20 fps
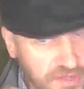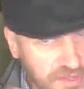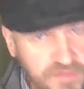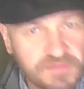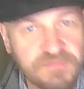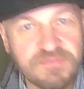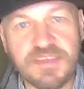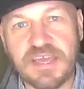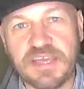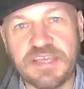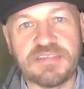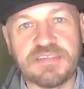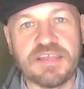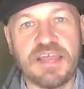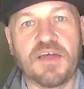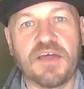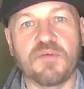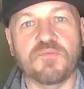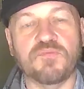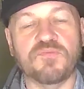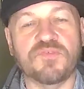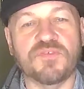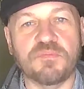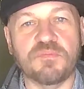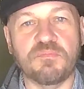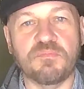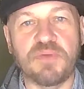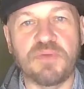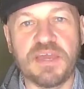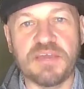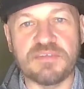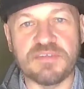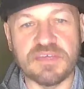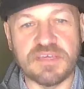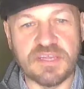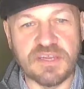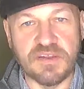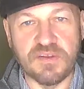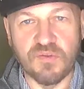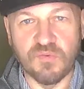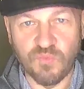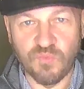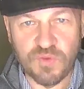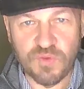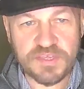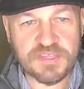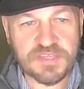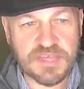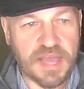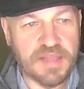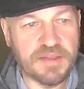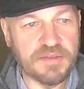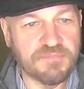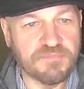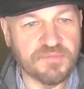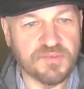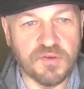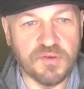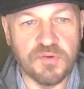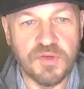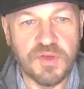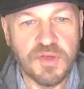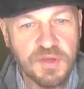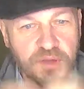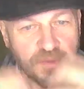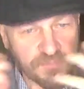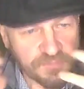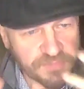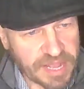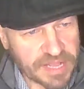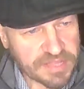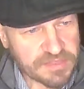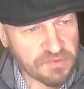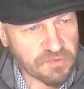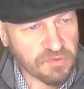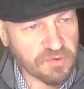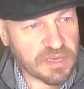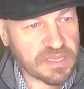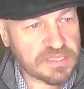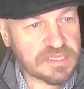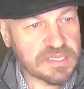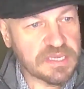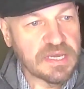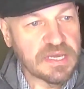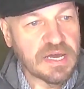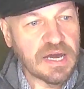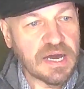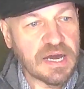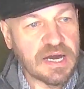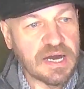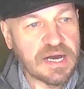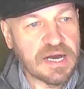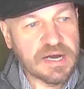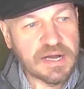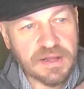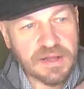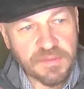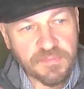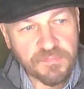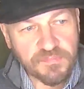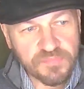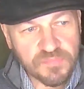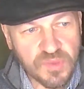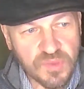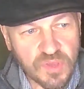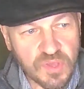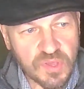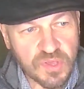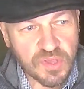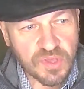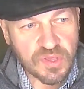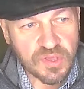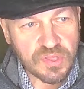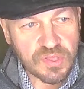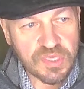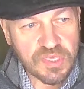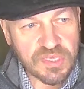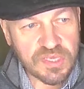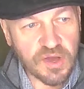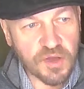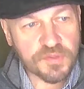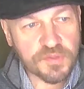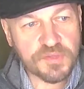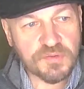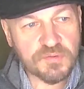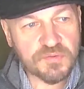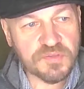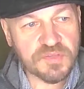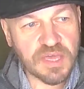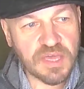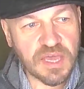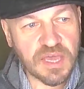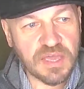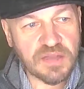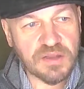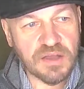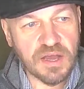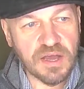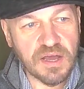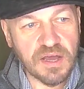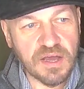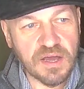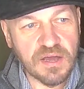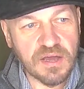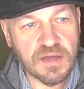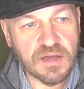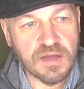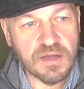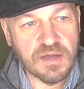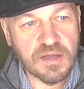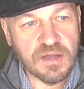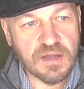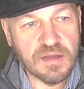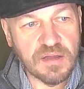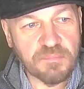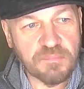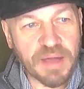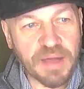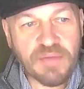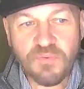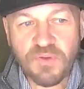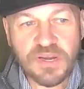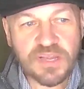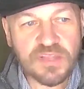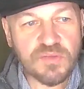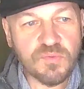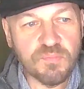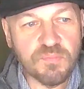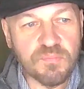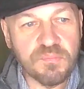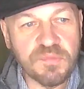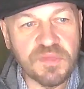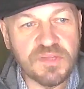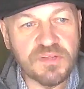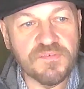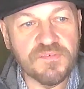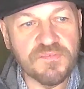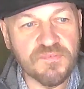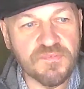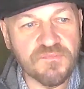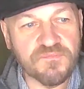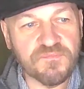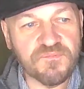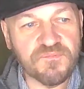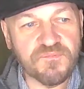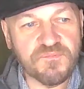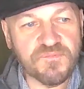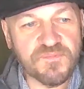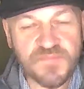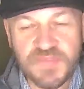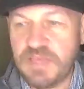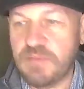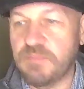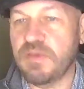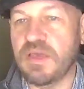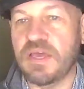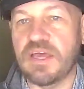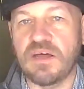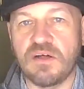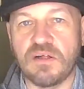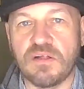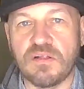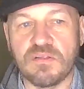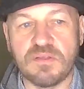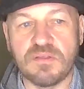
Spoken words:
take it down to the base and get it reset. So that's great. He also said, buy run-of-the-mill female